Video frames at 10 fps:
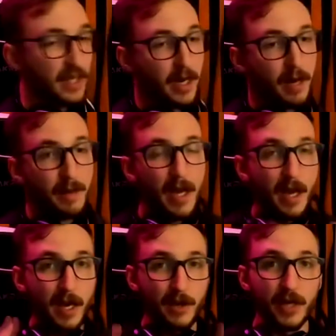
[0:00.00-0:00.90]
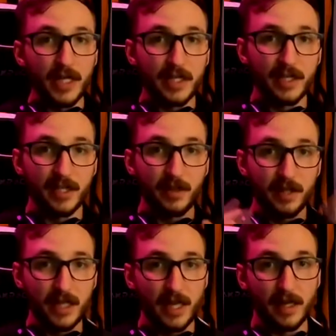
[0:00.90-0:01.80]
setup, and you guys can still
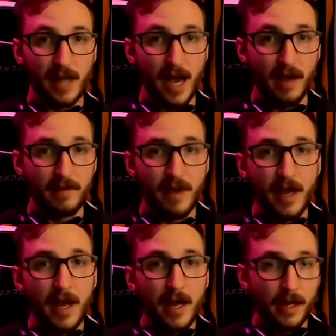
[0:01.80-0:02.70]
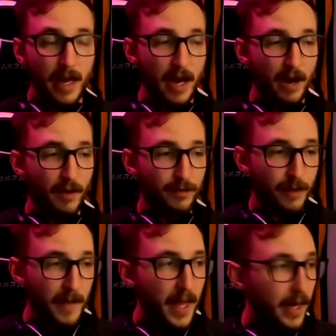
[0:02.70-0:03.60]
see it live. Now,
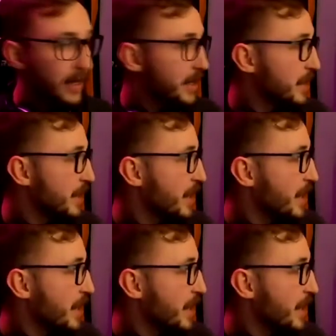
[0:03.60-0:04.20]
from there,